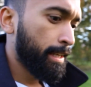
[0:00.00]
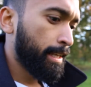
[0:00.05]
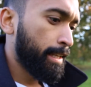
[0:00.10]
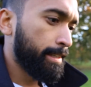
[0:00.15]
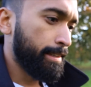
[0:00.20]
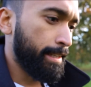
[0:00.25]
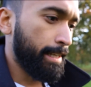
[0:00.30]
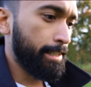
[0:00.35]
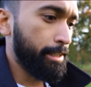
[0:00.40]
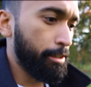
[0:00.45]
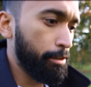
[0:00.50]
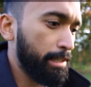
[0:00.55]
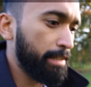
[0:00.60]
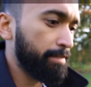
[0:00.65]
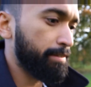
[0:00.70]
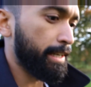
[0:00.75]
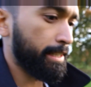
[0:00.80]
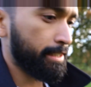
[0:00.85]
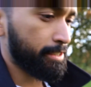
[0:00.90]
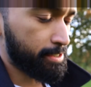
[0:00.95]
Then you leave
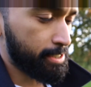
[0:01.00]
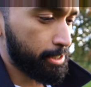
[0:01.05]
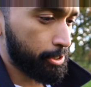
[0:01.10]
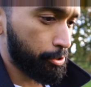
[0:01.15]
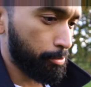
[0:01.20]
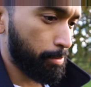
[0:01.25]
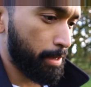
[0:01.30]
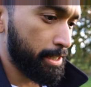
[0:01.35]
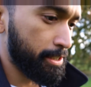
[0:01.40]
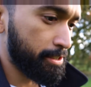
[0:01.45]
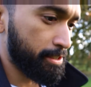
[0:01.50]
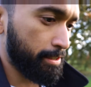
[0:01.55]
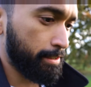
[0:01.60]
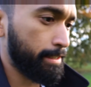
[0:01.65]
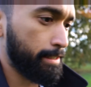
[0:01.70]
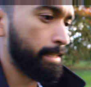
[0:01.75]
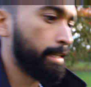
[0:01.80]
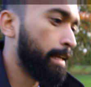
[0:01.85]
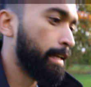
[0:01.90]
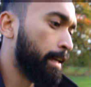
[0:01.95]
it in a situation
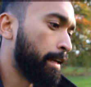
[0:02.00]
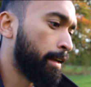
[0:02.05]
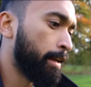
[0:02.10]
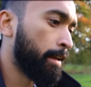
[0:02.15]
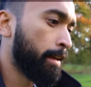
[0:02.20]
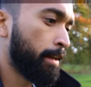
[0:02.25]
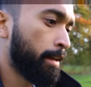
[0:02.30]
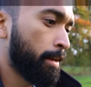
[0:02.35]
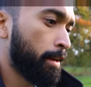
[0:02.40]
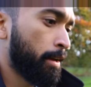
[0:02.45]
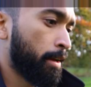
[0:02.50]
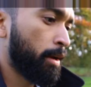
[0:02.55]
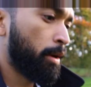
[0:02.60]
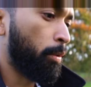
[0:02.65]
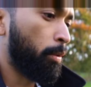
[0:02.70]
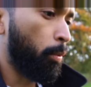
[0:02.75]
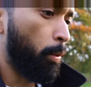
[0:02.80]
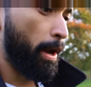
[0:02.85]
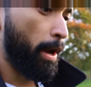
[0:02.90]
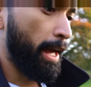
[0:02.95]

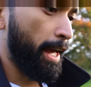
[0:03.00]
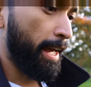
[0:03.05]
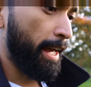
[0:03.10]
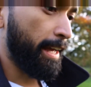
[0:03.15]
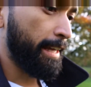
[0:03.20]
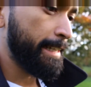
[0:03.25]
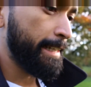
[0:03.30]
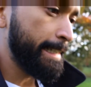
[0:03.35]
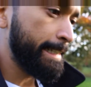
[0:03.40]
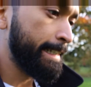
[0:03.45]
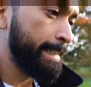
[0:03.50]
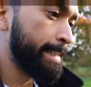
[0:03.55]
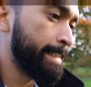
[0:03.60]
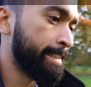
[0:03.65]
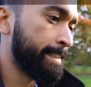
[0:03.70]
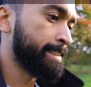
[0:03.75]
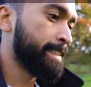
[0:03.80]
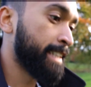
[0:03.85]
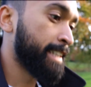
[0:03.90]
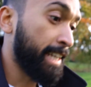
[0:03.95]
where
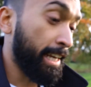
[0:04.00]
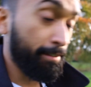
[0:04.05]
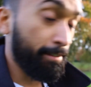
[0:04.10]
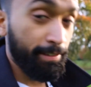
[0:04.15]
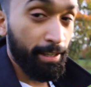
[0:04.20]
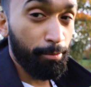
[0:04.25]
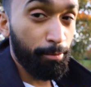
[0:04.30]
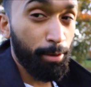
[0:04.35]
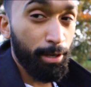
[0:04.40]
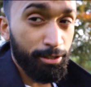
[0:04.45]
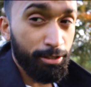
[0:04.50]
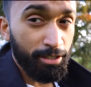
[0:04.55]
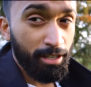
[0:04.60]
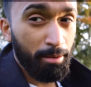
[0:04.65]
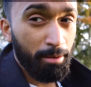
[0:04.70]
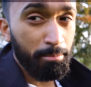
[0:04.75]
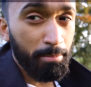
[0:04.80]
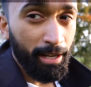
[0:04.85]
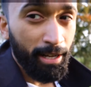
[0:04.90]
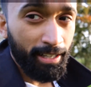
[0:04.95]
if they were to
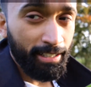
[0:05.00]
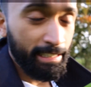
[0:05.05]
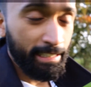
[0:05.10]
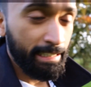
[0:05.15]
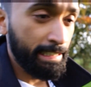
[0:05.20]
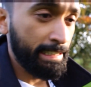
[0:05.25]
come back,